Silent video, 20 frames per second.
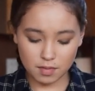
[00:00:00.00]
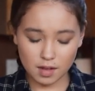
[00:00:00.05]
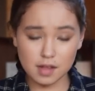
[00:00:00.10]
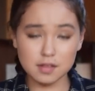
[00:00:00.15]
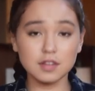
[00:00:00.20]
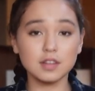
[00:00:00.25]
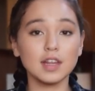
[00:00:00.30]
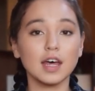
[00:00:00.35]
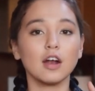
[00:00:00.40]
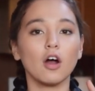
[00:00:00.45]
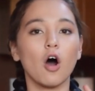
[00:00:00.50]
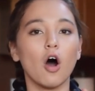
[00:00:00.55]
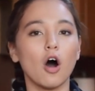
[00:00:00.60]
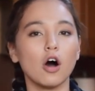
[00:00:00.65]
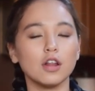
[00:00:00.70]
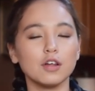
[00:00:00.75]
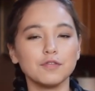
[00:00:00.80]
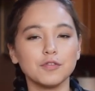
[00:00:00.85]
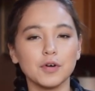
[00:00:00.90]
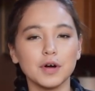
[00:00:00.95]
and then that
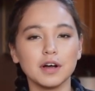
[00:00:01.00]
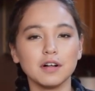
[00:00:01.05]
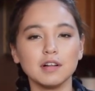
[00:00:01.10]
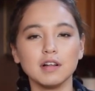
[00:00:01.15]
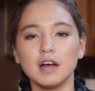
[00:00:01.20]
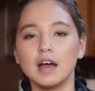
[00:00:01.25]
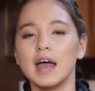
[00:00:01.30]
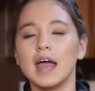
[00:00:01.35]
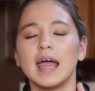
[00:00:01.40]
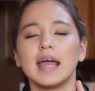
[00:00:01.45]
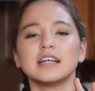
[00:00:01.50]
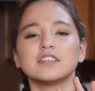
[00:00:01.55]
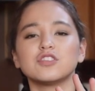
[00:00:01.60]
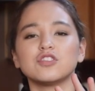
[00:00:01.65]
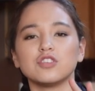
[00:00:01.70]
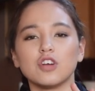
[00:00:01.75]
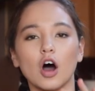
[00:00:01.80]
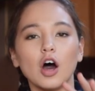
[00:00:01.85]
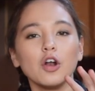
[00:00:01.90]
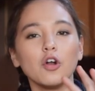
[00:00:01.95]
olive oil, it's
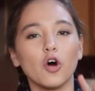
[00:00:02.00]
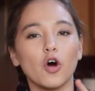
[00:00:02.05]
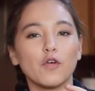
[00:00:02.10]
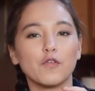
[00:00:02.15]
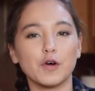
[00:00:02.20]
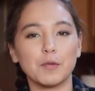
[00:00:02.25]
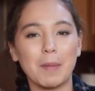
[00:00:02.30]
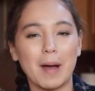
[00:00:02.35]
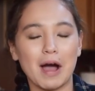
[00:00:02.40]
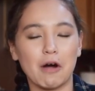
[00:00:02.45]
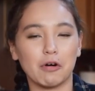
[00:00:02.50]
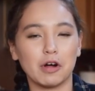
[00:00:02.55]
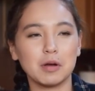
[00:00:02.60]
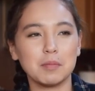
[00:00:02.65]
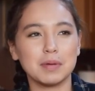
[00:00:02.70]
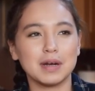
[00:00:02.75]
not overpowering,